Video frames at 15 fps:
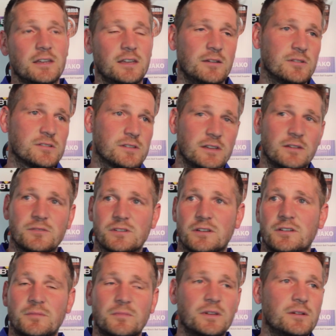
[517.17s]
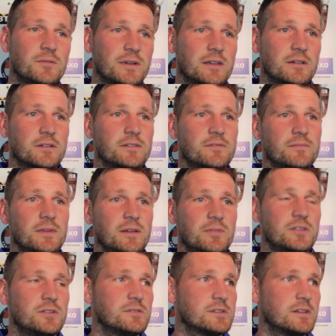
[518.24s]
He was a number that we could have
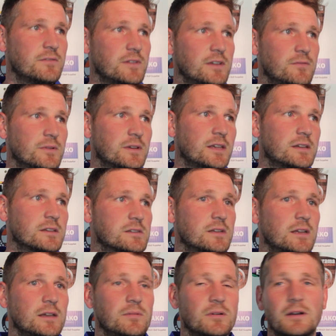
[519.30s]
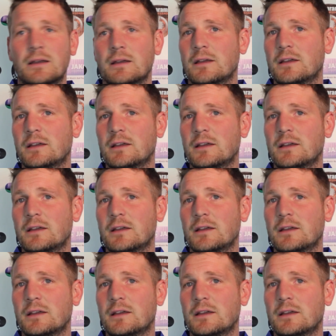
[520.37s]
maybe used if we needed today, but